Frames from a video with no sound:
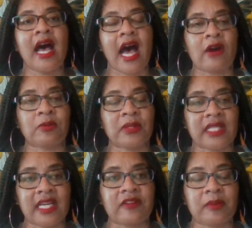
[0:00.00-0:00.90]
I will put
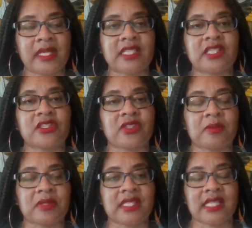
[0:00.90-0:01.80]
that information in the
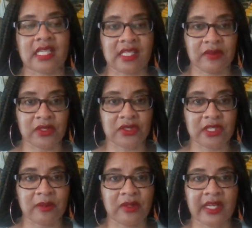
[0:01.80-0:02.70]
description section of
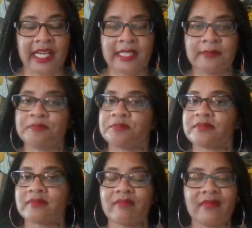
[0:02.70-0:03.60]
YouTube, okay?
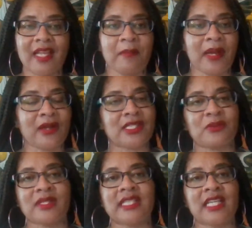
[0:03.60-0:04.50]
But I just
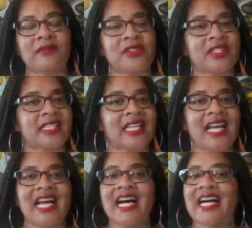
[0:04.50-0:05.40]
want to give you just
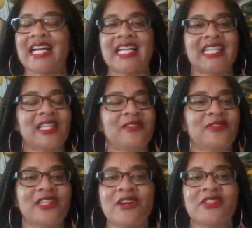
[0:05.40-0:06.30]
a Cliff
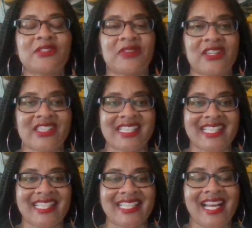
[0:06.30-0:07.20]
Notes
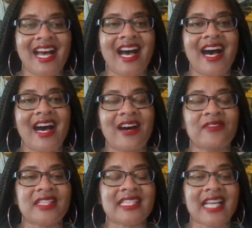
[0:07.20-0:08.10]
version of
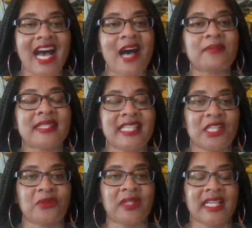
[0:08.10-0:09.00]
the top ten
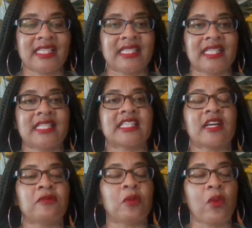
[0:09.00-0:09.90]
reasons of
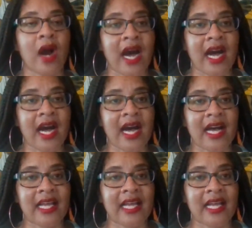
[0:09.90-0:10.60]
why